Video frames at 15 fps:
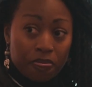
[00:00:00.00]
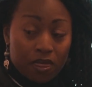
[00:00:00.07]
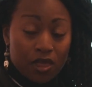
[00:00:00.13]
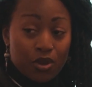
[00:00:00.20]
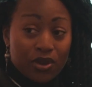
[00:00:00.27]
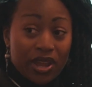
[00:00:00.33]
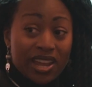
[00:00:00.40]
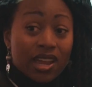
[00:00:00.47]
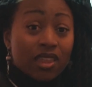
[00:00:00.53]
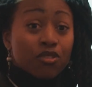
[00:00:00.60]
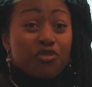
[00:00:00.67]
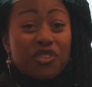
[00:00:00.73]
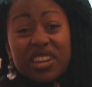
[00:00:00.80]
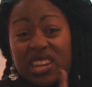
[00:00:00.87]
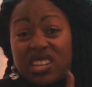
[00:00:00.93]
okay? And
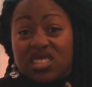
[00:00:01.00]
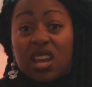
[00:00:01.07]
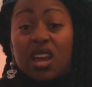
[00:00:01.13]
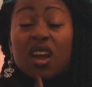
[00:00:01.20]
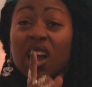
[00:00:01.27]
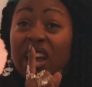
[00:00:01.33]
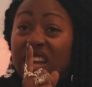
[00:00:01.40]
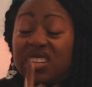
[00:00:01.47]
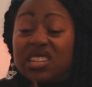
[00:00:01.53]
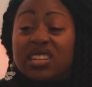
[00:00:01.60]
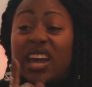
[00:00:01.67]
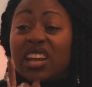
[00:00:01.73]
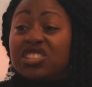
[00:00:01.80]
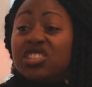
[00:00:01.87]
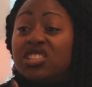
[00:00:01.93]
the thing is, he
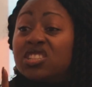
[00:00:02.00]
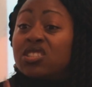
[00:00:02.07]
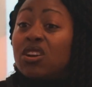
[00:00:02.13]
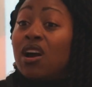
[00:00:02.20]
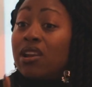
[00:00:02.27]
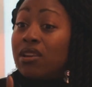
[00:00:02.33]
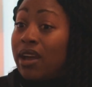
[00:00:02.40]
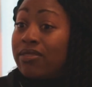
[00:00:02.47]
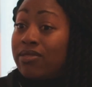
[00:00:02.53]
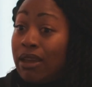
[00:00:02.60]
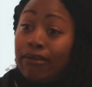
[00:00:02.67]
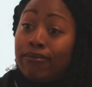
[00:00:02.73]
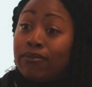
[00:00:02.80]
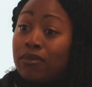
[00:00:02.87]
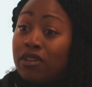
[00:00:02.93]
didn't actually start like
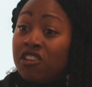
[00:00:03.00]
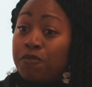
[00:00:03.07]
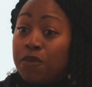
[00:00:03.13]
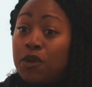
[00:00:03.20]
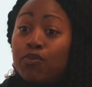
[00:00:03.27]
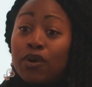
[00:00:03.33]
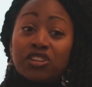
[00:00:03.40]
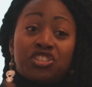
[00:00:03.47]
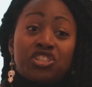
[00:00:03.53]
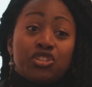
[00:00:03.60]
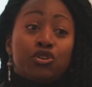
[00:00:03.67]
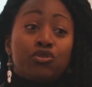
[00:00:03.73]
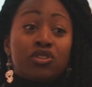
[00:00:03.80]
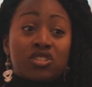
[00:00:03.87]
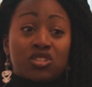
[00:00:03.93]
that. If people
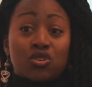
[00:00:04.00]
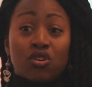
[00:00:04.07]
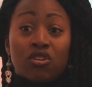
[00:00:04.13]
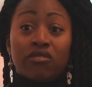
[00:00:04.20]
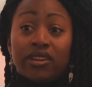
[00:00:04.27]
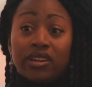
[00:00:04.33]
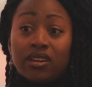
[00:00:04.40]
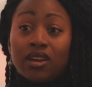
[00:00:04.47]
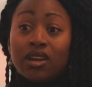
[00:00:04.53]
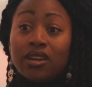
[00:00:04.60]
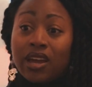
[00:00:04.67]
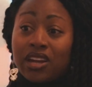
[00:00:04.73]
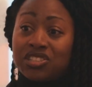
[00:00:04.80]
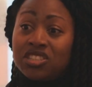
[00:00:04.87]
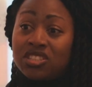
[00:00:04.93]
actually knew the story,
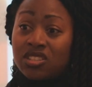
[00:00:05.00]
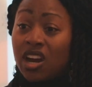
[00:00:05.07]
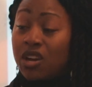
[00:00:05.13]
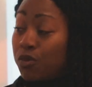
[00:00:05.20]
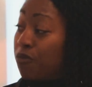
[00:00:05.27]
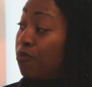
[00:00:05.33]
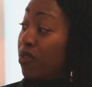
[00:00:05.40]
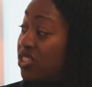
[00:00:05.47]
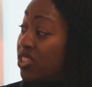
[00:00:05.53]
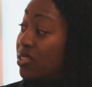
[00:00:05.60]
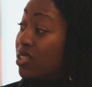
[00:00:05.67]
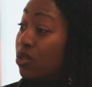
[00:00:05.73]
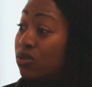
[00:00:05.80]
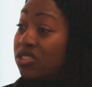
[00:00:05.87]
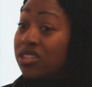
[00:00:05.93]
he actually started with Bridget
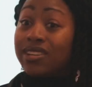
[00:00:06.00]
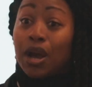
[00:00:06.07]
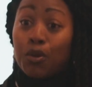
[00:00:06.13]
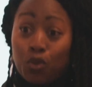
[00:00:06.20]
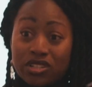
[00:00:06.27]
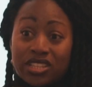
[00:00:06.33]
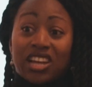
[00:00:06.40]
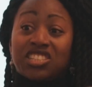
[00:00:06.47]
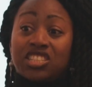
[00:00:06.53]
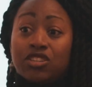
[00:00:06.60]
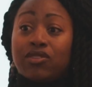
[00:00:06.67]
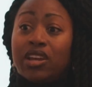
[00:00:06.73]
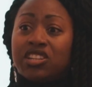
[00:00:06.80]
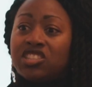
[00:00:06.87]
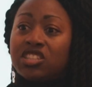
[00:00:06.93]
Nielsen. That was
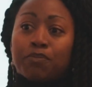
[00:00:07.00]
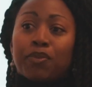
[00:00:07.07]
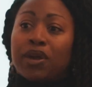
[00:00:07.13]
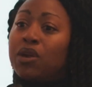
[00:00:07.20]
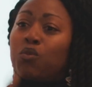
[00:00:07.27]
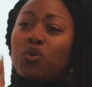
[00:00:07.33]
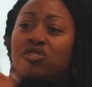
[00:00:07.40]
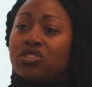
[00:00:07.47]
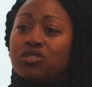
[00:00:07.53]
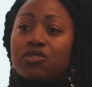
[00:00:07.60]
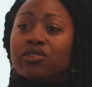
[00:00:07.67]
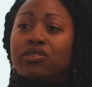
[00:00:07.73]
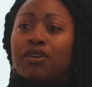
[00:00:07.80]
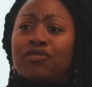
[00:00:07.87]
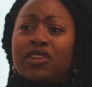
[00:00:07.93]
actually a relationship, but it wasn't
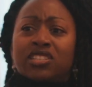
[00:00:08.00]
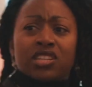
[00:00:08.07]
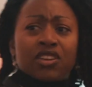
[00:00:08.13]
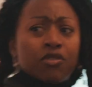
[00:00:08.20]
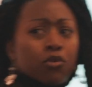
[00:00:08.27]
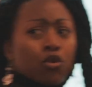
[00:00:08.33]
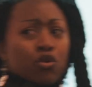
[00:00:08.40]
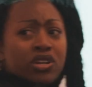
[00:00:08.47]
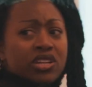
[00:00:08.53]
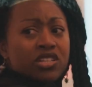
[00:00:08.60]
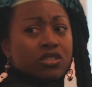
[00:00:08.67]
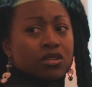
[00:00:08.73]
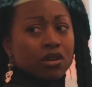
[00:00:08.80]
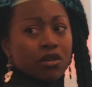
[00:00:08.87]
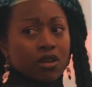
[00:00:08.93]
good enough. Let's give him all
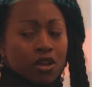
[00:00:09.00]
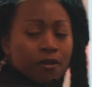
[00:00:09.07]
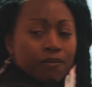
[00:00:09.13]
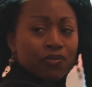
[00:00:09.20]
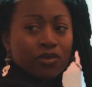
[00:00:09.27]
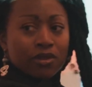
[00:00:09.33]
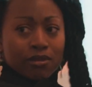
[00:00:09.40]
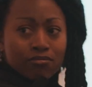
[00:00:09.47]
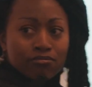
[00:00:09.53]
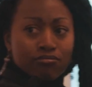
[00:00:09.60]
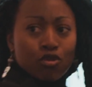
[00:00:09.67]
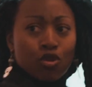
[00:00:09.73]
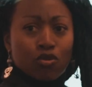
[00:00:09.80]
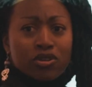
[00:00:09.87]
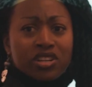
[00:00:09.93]
these
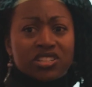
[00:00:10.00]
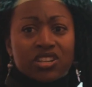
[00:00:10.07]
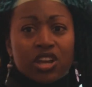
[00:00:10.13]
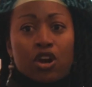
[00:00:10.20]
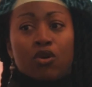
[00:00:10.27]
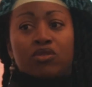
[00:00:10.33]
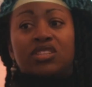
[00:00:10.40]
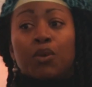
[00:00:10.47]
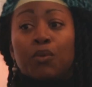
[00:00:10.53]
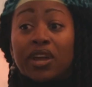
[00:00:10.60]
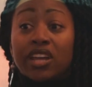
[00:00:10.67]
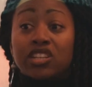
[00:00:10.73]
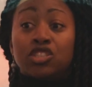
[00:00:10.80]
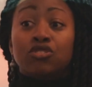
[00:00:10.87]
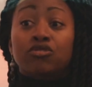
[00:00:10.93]
girls, and we'll
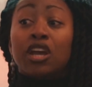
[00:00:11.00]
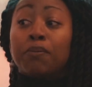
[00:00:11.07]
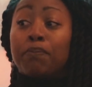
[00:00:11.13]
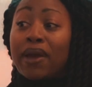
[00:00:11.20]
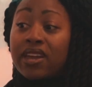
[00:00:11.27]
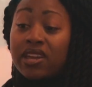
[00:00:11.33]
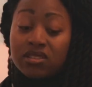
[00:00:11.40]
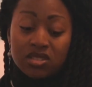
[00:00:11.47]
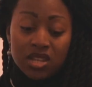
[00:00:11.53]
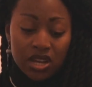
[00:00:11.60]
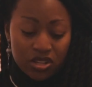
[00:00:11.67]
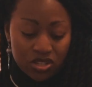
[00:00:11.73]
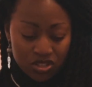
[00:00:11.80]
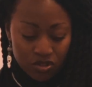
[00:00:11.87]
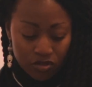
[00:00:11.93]
get straight back into
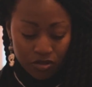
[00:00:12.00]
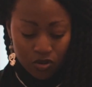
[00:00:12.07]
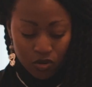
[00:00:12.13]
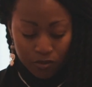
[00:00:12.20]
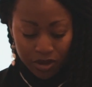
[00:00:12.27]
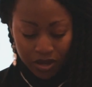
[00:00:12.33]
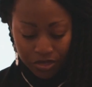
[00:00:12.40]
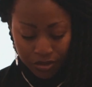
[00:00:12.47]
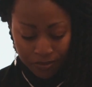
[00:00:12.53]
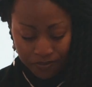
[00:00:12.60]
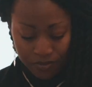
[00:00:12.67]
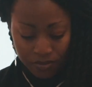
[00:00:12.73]
that historical myth,